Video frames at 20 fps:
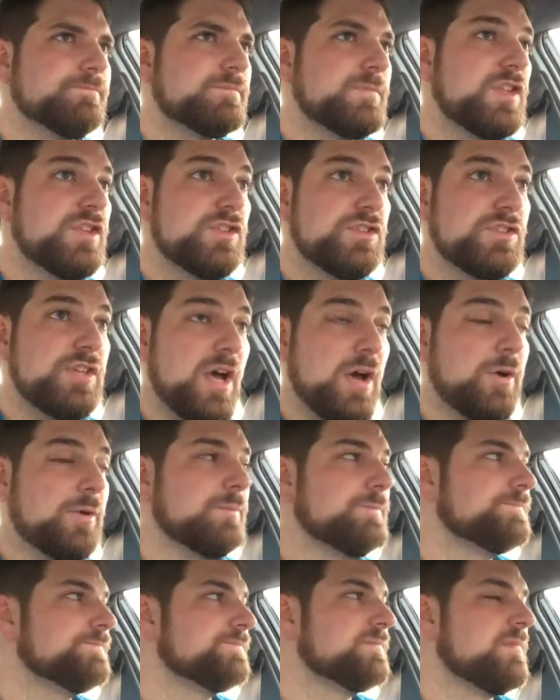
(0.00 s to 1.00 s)
So,
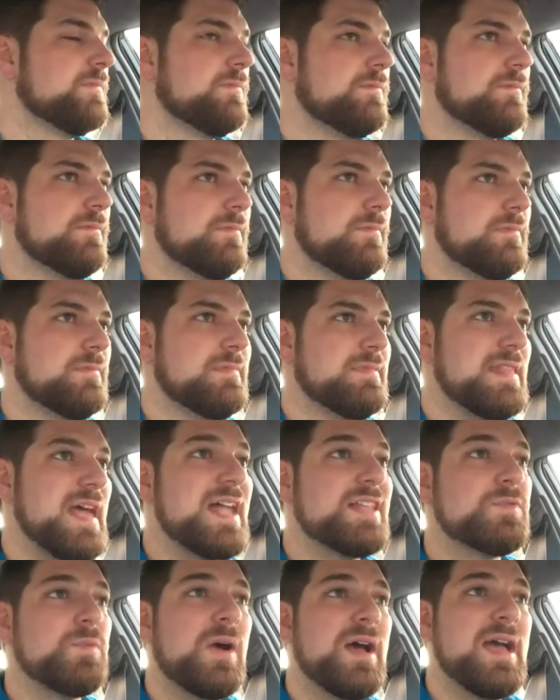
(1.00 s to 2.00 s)

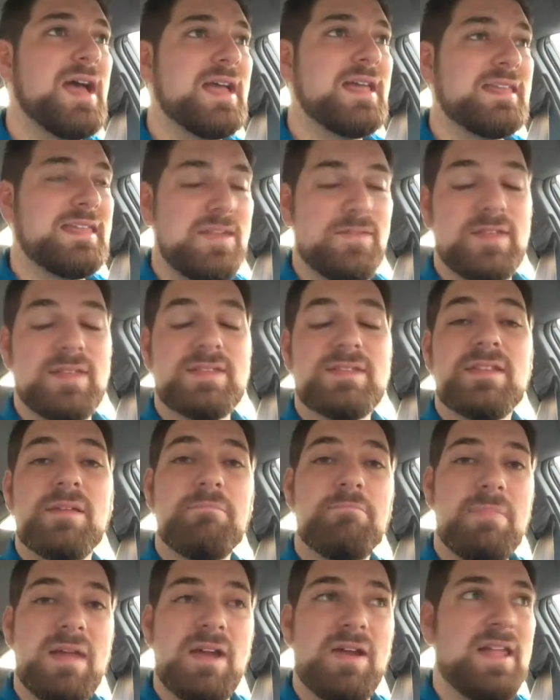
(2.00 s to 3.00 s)
that's why I give it
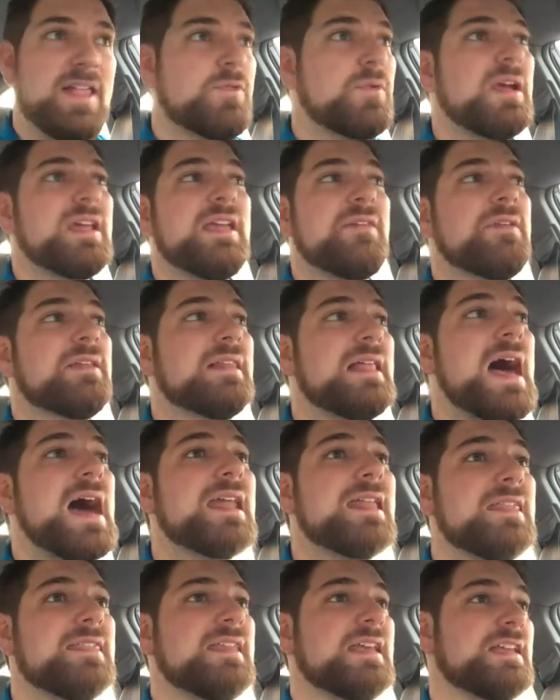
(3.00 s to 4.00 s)
some merit. That's why I give a
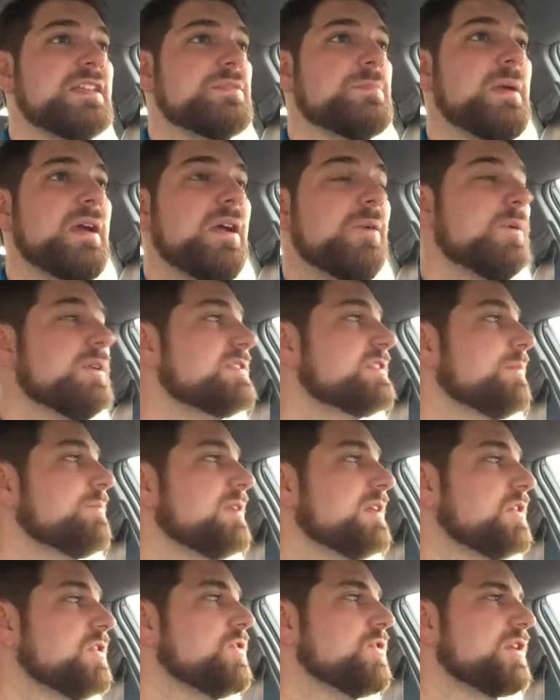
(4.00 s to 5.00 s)
lot of things merit. When
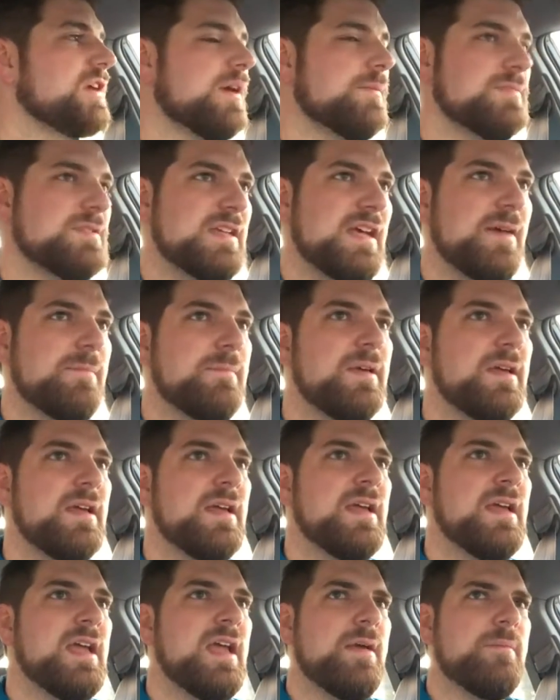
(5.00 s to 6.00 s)
something new comes up
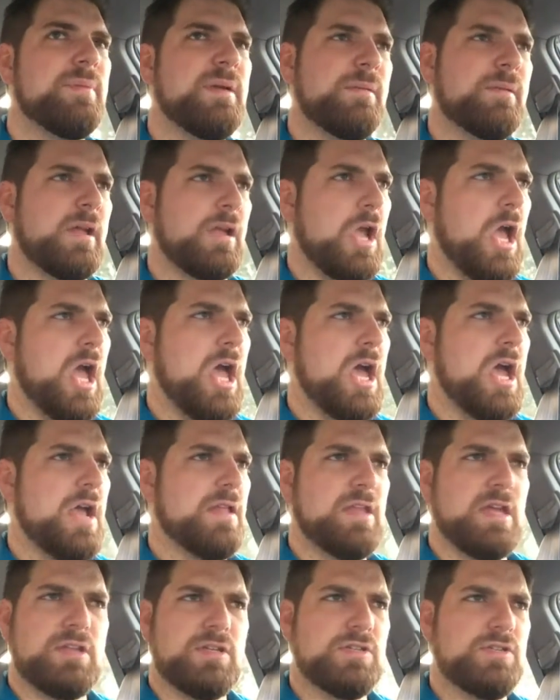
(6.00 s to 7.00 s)
and people are like,
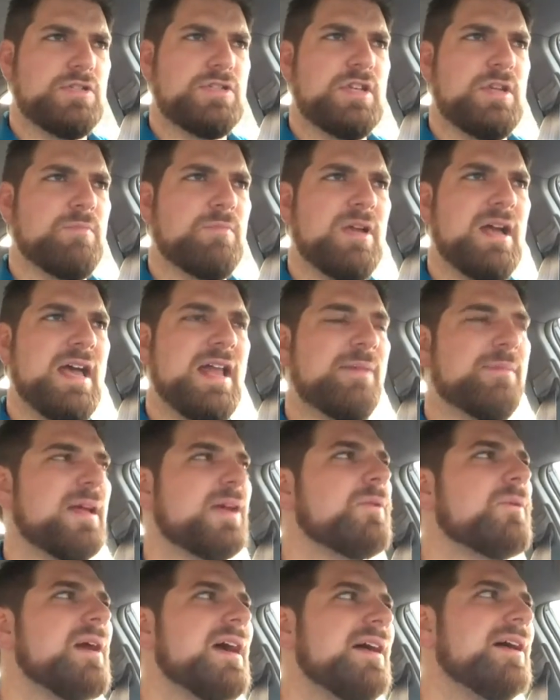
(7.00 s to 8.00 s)
that doesn't seem right, I'm
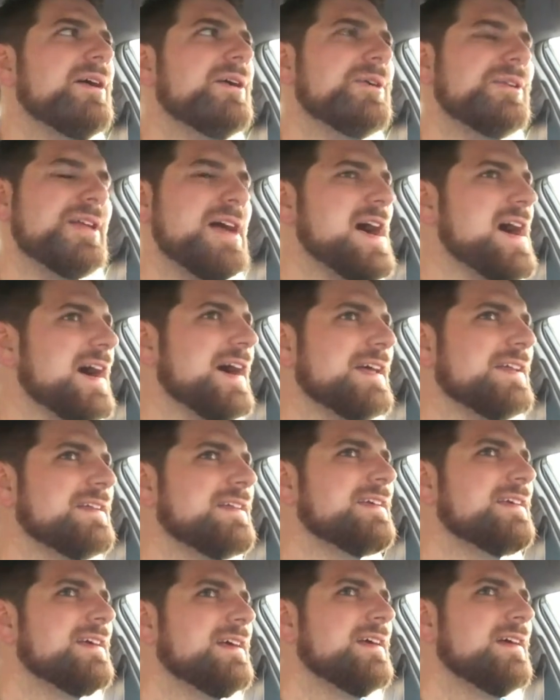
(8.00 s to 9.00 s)
like, well, hold
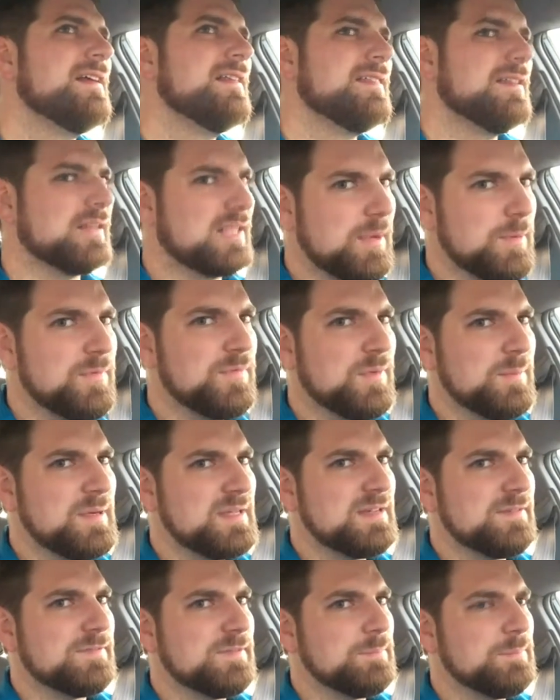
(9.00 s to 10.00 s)
on. They're coming from a
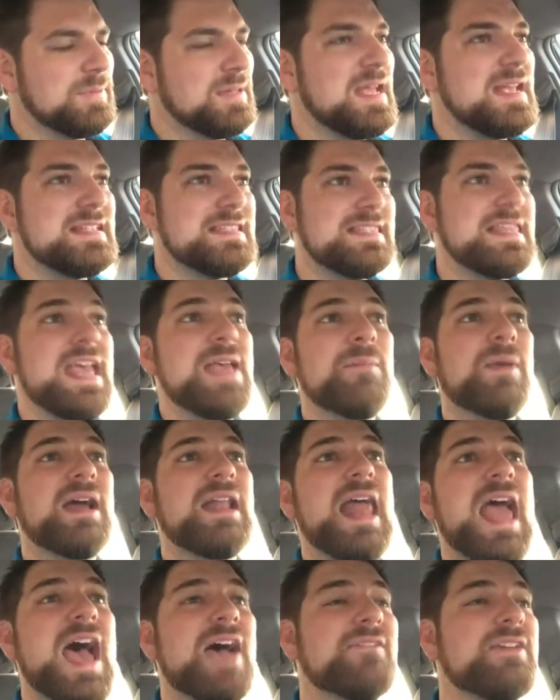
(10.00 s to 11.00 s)
different place. They might
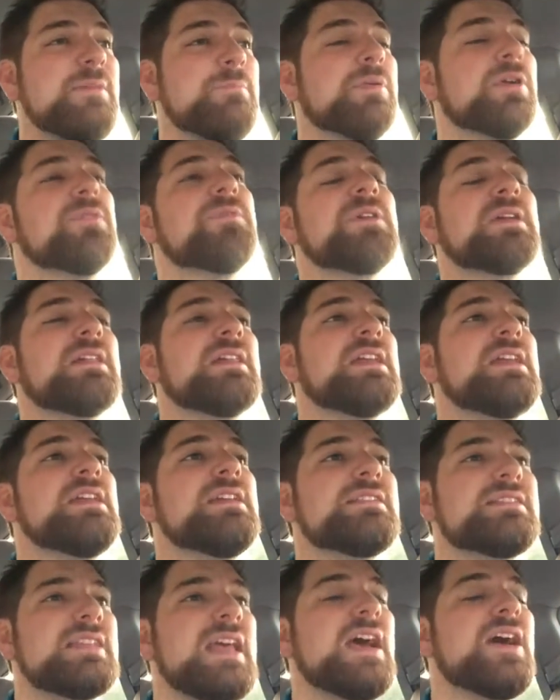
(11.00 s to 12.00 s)
have a perfectly
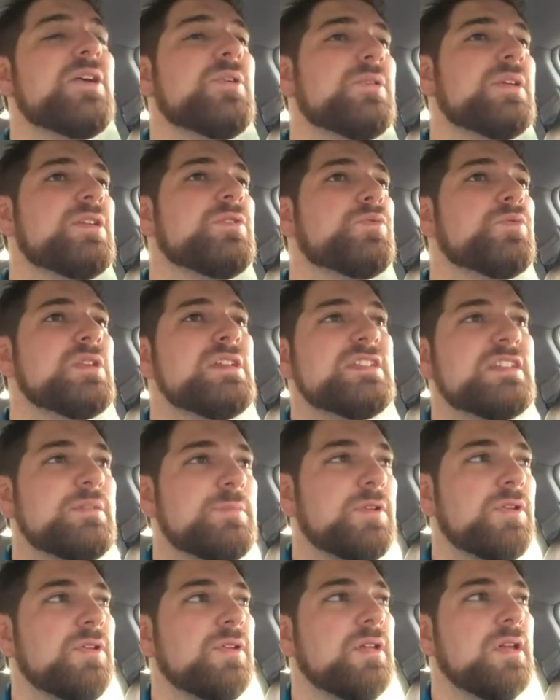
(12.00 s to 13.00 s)
sound and
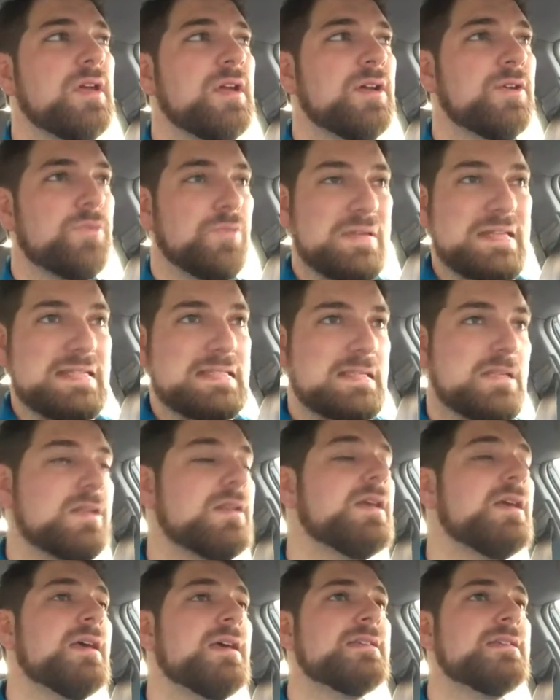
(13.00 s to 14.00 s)
reasonable reason
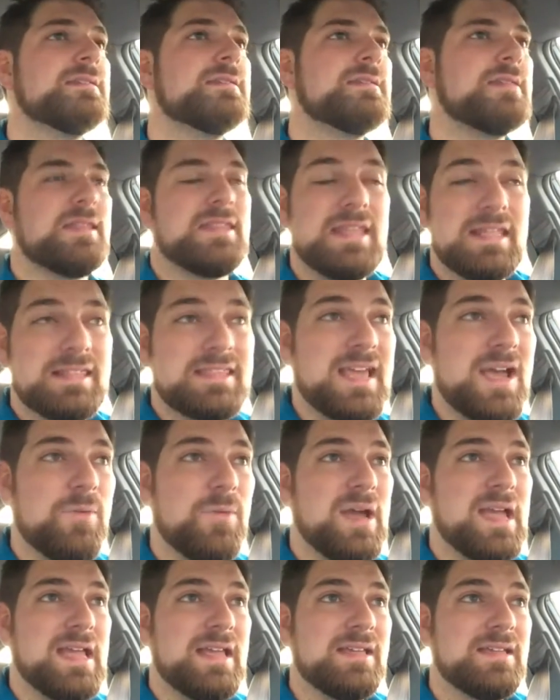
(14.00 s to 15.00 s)
to think that
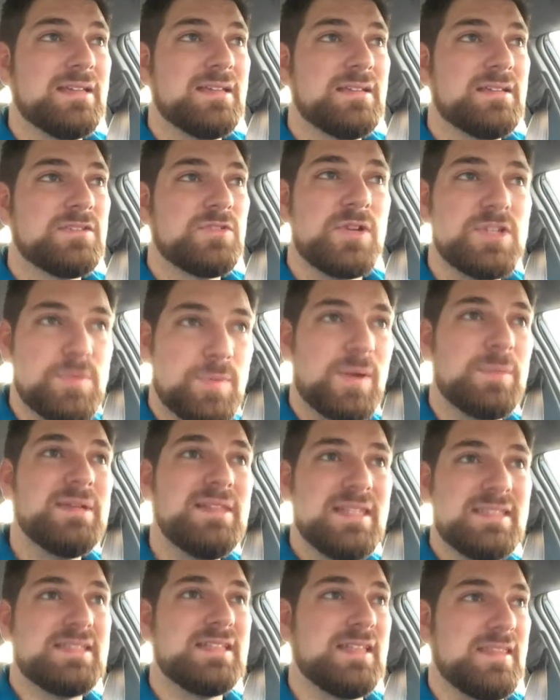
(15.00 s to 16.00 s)
way. So I should probably
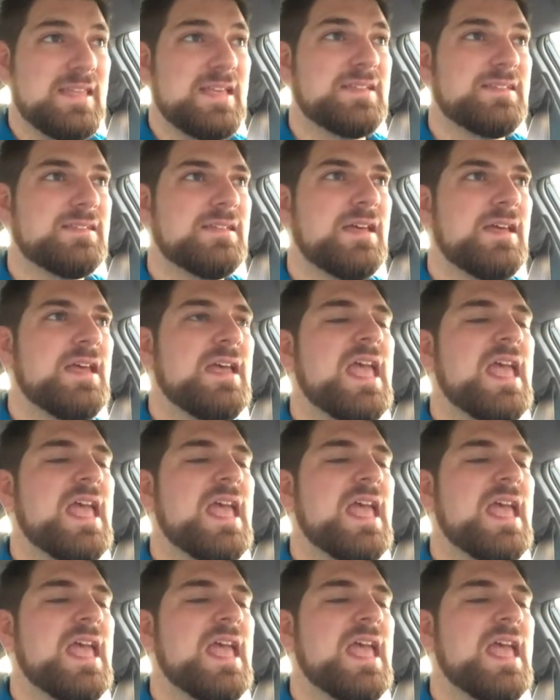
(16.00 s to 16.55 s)
listen to this.